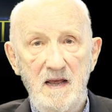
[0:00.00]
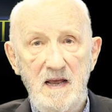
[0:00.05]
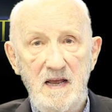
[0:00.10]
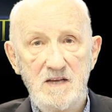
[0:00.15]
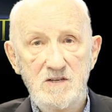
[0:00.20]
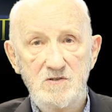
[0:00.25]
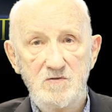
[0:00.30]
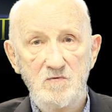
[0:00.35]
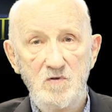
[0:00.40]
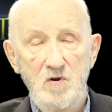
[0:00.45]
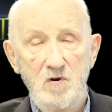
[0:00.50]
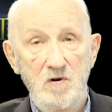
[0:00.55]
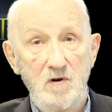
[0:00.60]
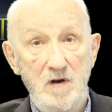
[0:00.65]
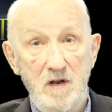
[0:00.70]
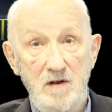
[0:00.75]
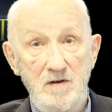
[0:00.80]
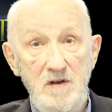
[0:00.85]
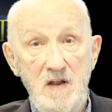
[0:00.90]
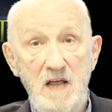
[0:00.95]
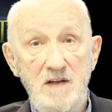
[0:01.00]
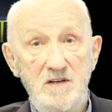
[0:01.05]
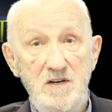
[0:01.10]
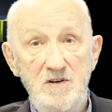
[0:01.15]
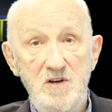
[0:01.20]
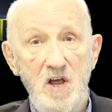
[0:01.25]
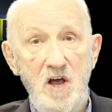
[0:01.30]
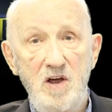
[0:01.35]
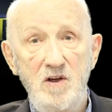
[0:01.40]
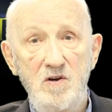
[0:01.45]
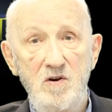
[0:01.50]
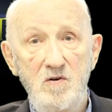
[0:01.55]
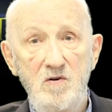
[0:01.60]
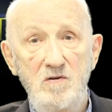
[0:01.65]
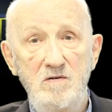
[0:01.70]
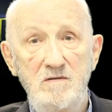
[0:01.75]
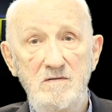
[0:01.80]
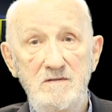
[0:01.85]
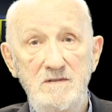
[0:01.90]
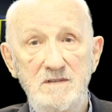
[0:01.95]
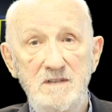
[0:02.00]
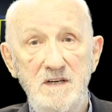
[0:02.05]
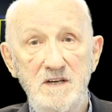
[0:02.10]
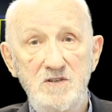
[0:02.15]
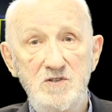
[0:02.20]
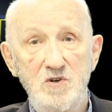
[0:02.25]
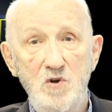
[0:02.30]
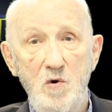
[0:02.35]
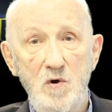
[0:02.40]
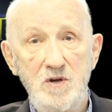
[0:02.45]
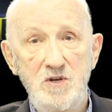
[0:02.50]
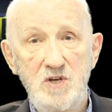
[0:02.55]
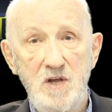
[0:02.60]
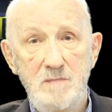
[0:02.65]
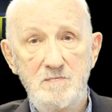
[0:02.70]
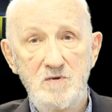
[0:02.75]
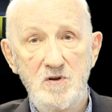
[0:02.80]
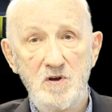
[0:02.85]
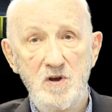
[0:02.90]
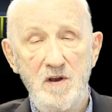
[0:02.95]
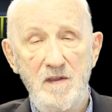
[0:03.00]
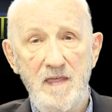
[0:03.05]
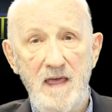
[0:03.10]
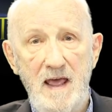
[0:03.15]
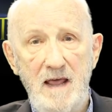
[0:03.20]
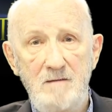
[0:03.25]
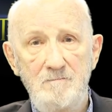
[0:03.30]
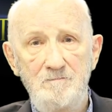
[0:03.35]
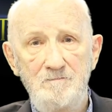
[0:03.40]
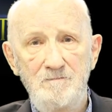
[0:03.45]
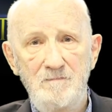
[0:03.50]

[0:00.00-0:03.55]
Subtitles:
As Netanyahu is no exception to that.